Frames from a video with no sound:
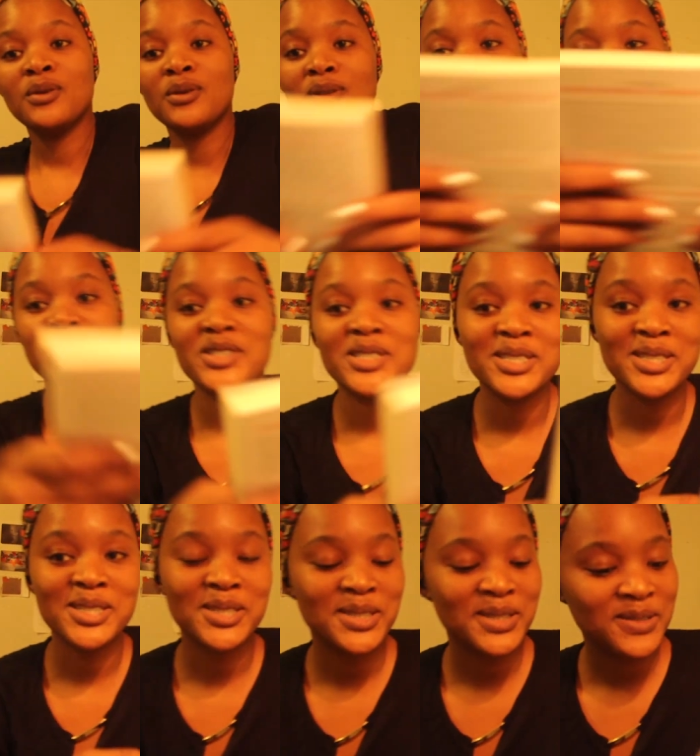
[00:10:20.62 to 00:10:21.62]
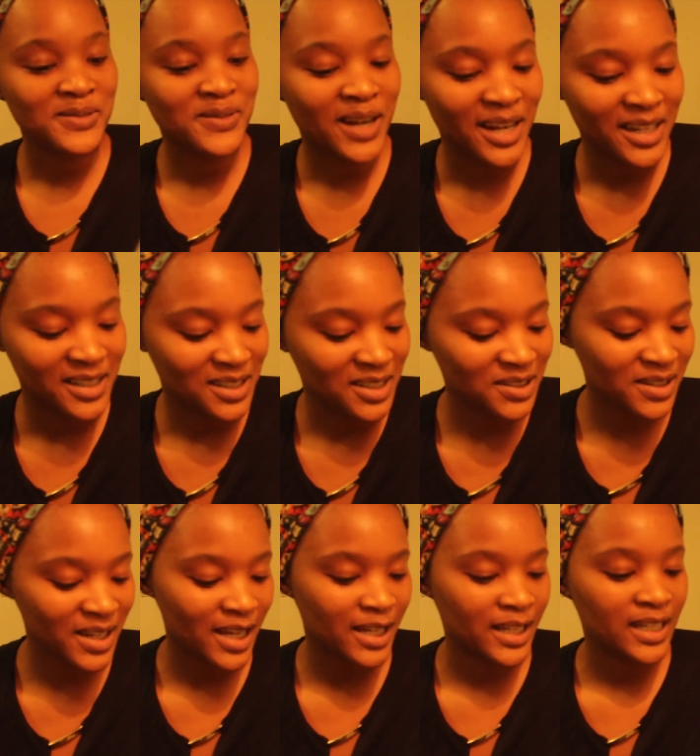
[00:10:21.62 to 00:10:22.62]
Oh, Lord Jesus, it's a fire.
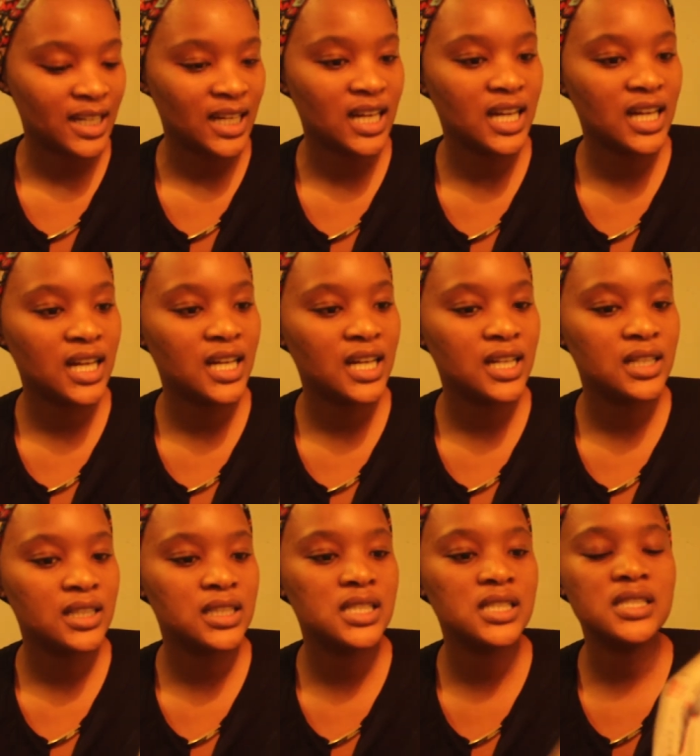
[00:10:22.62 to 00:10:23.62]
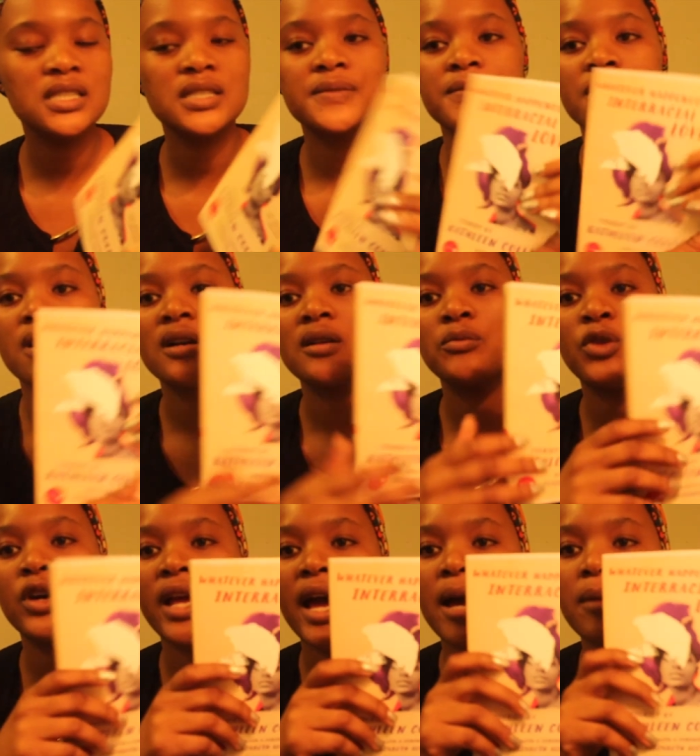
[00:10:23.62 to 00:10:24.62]
Okay, uh, this is from
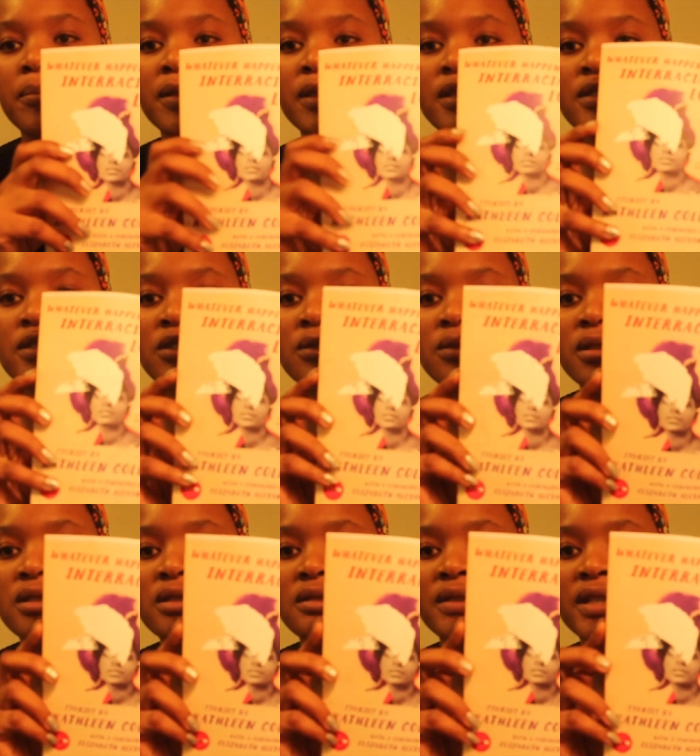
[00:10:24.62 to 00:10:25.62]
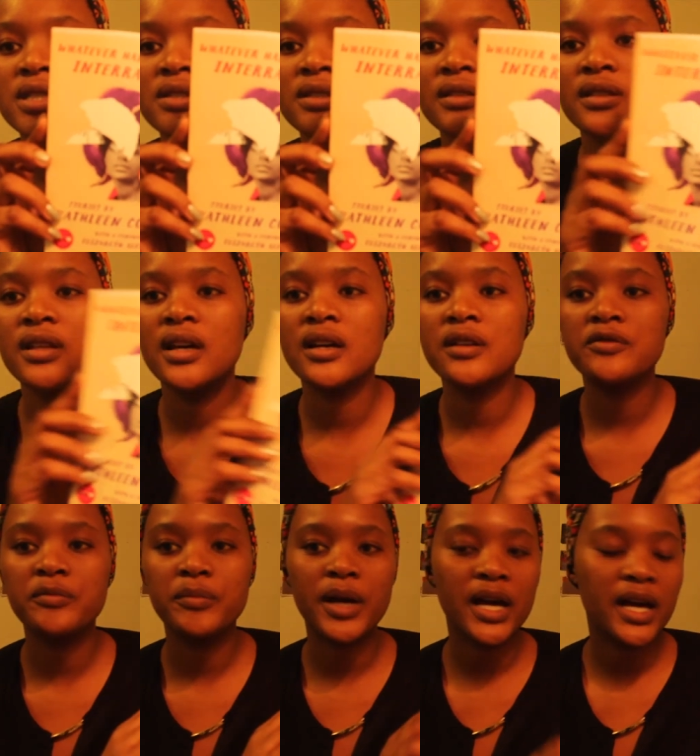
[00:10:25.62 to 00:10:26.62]
What Happened to Interracial
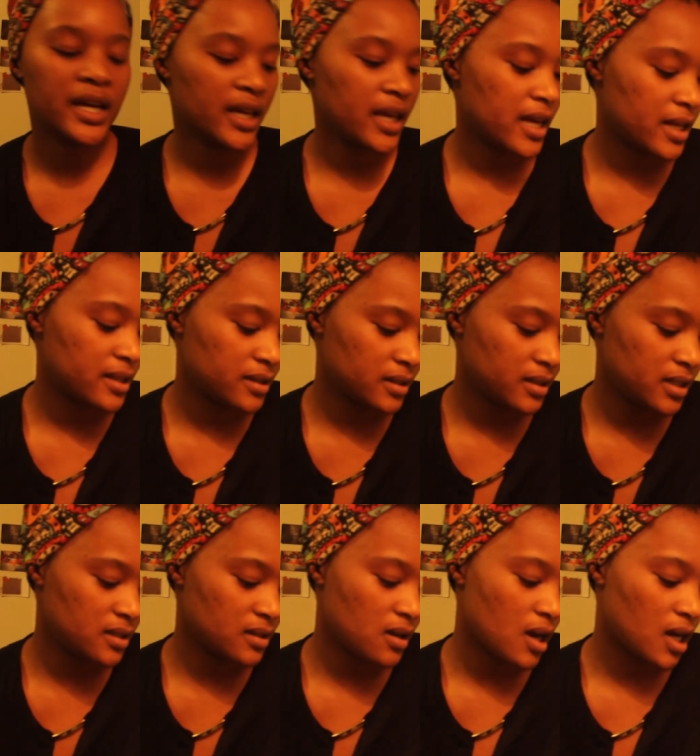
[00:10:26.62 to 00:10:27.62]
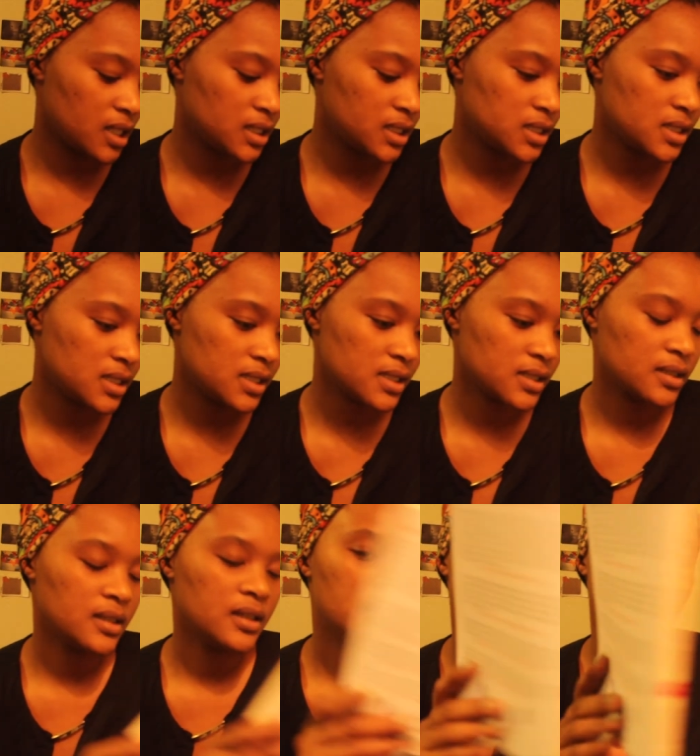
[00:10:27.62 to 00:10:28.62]
Love by Kathleen Collins.
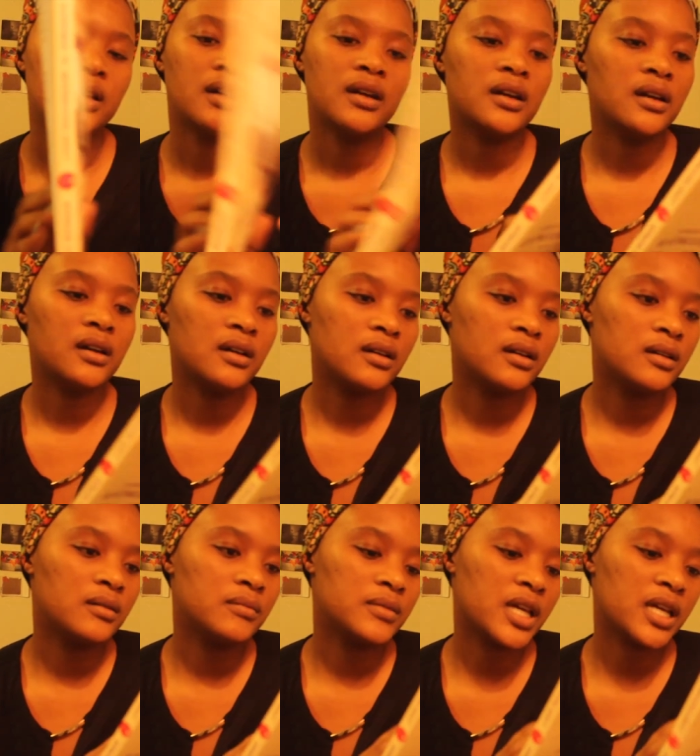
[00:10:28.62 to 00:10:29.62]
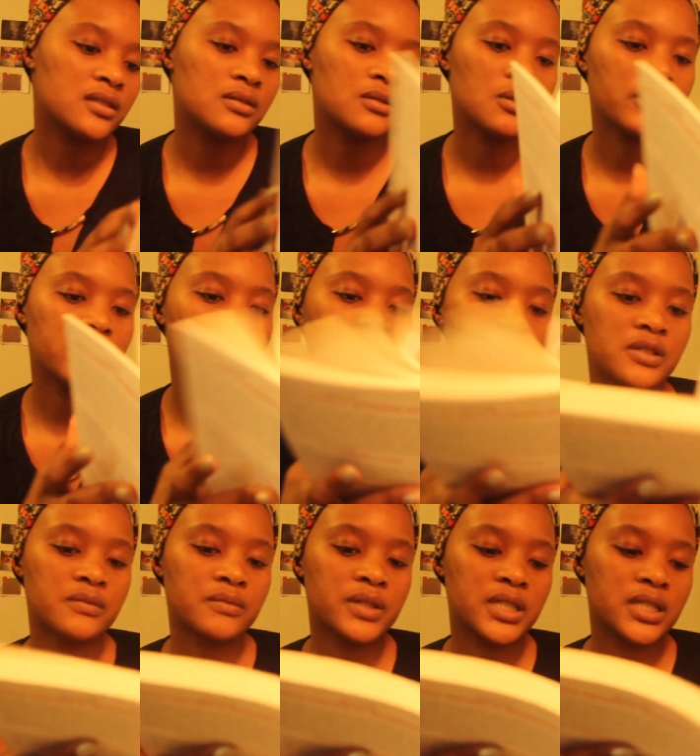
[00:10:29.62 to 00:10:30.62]
Um, that story
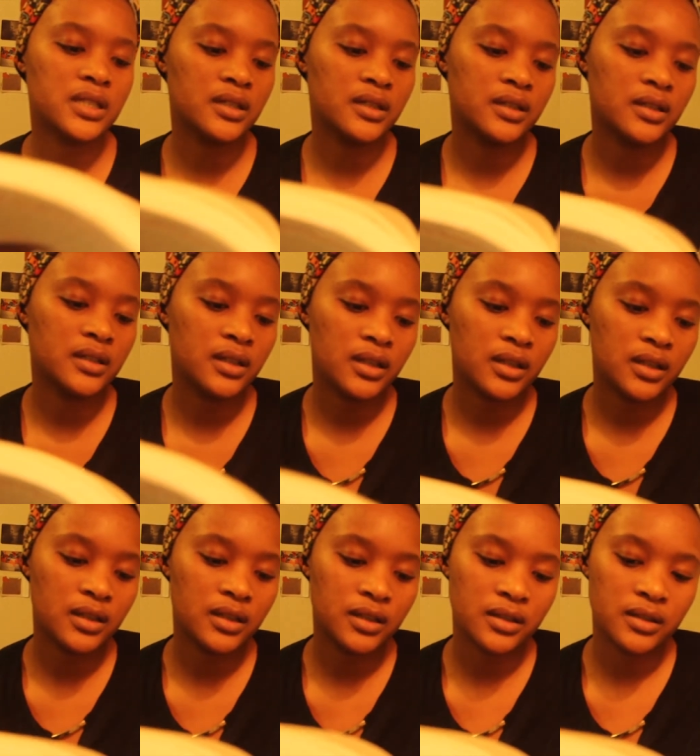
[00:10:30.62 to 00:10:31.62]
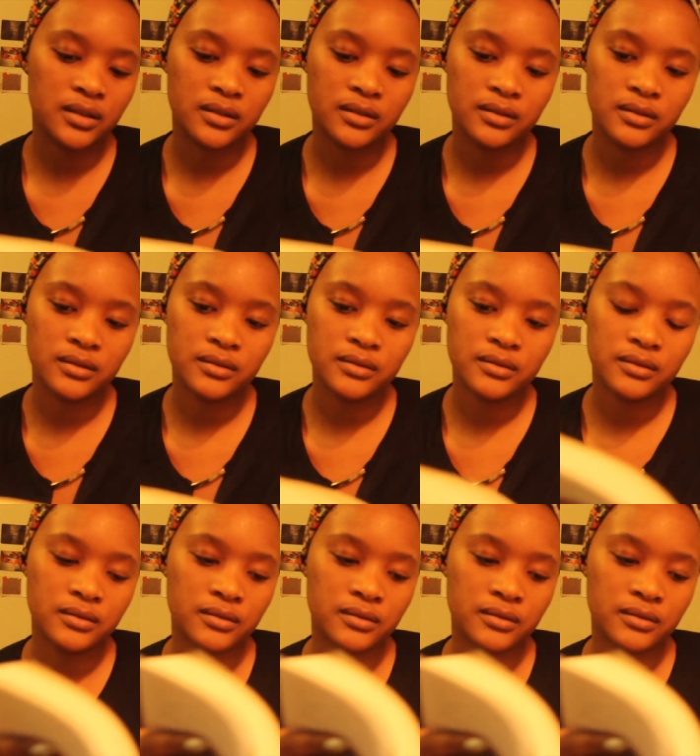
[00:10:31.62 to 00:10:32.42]
was written in...